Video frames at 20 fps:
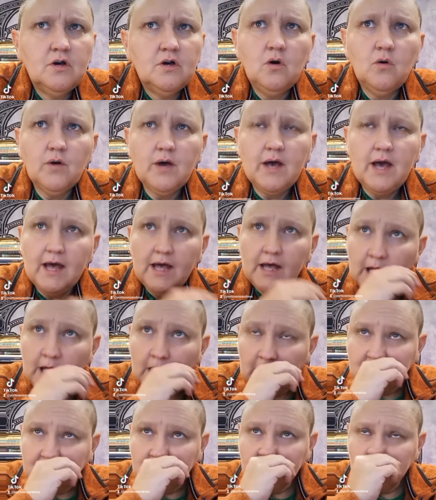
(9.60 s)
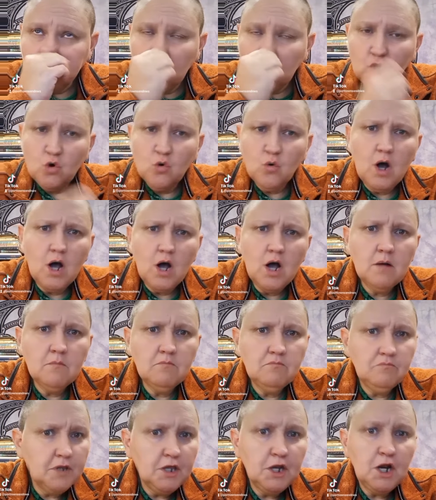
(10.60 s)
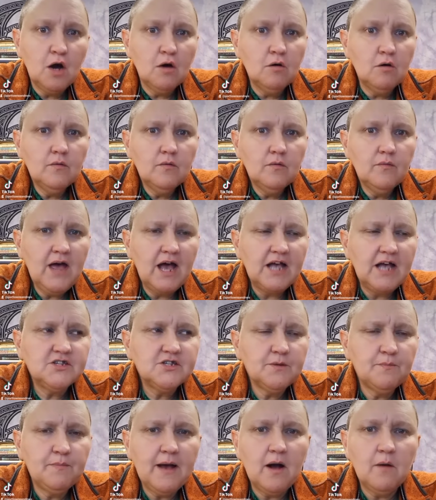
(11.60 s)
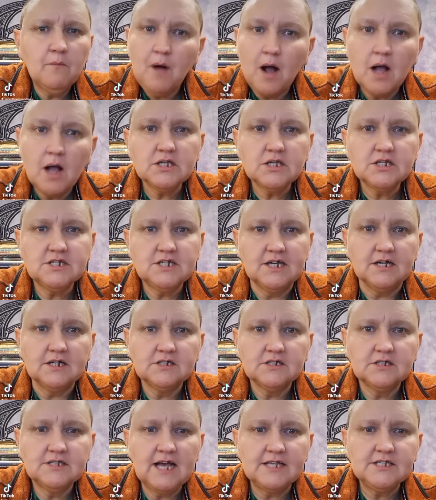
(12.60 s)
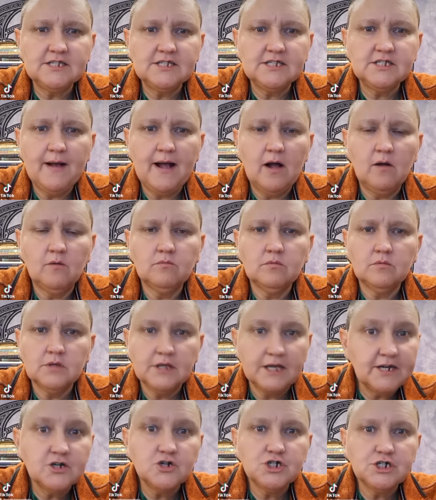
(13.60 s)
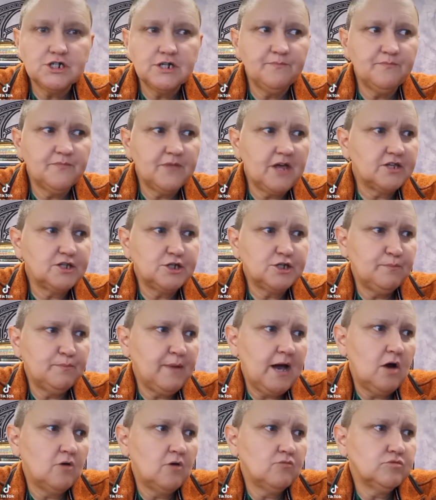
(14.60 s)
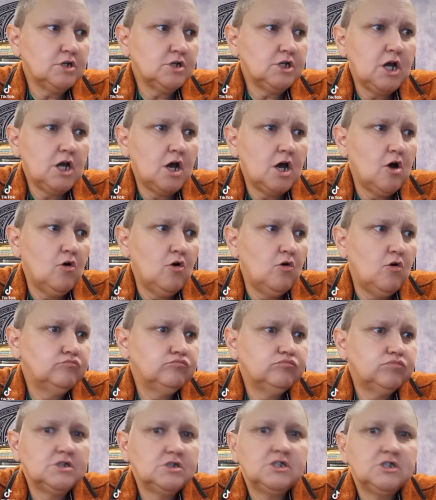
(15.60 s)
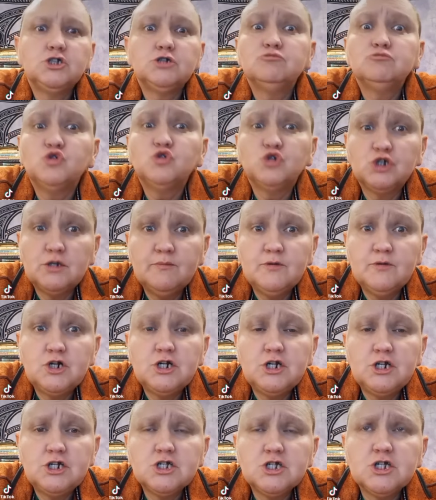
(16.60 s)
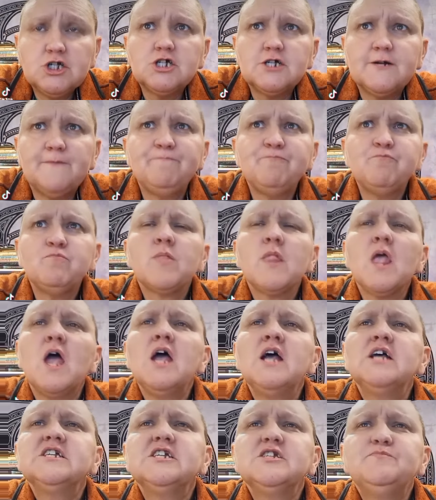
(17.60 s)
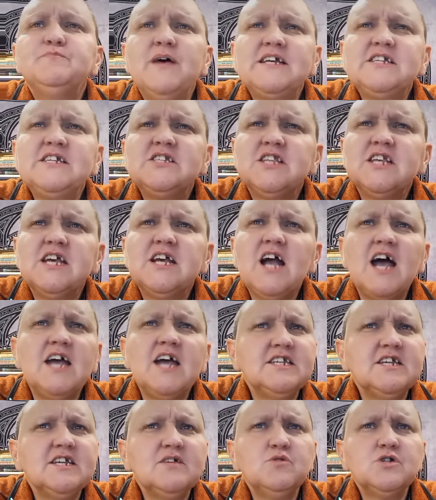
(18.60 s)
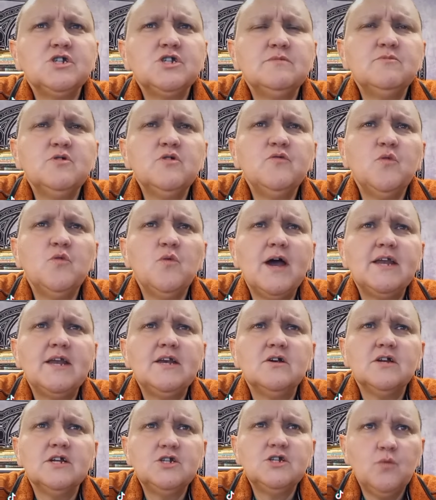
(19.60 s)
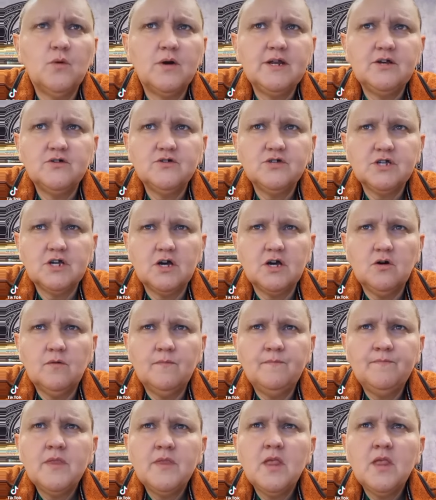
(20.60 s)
Okay, so, you know, that's about politics. That's about leadership. That's about, you know, some sort of community discussion. It says, best thing I did was to move away nearly 20 years ago.